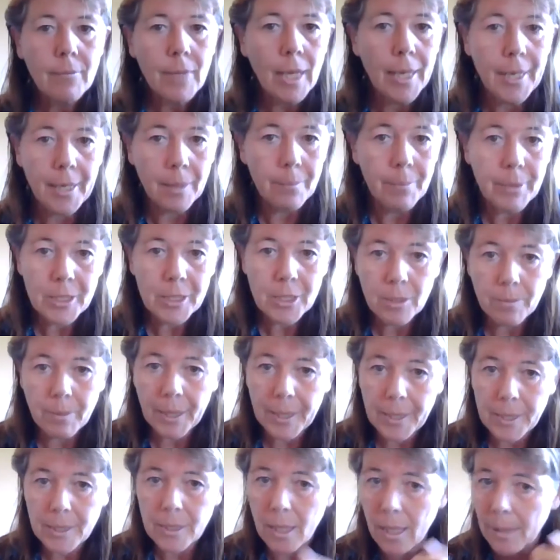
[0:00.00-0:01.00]
And I bet you
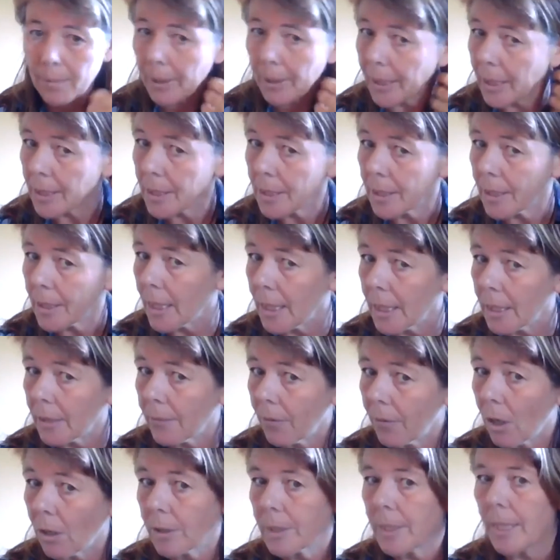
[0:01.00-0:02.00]
by the time I get to the end of
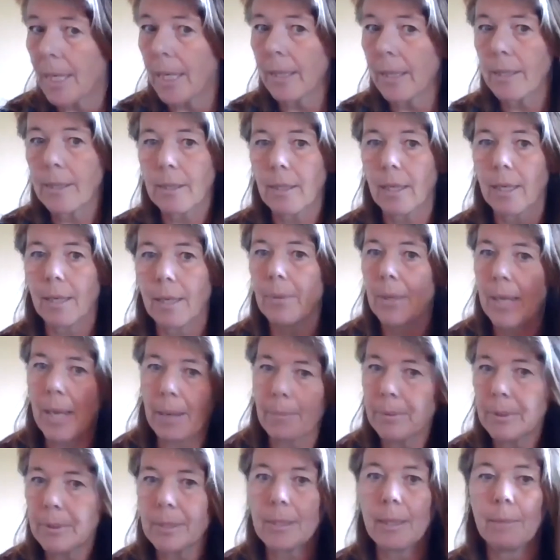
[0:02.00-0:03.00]
lockdown, it's going to be
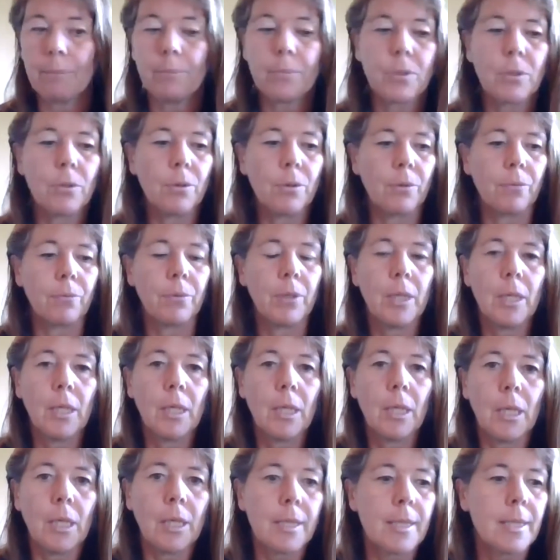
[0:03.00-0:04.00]
up in some sort of
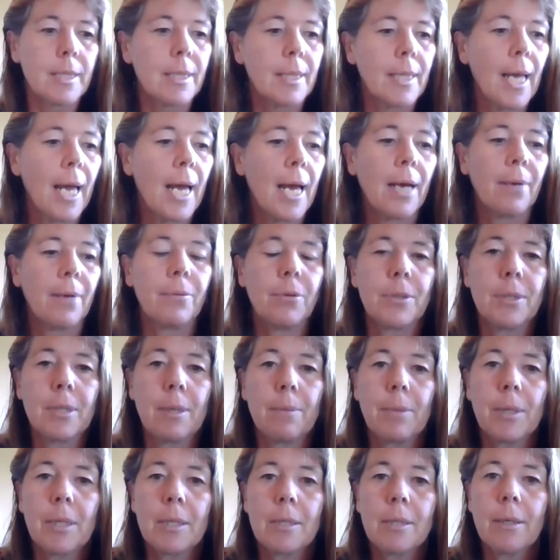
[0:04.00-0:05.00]
scarf or
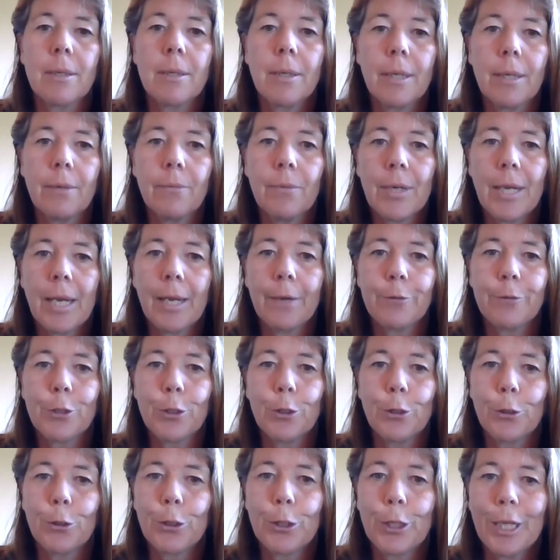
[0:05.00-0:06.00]
something, so I don't even have to
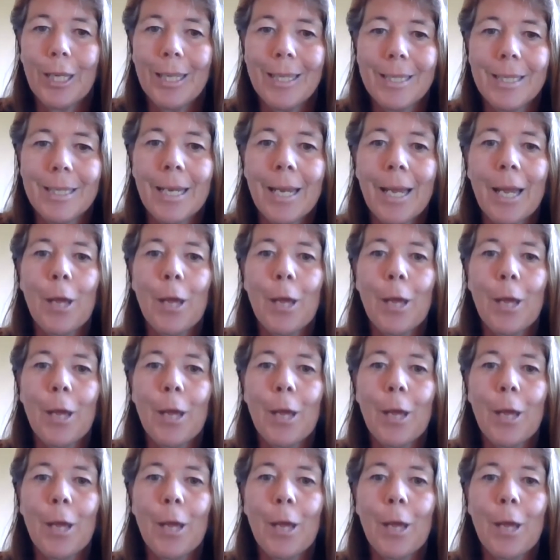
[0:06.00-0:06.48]
look at it.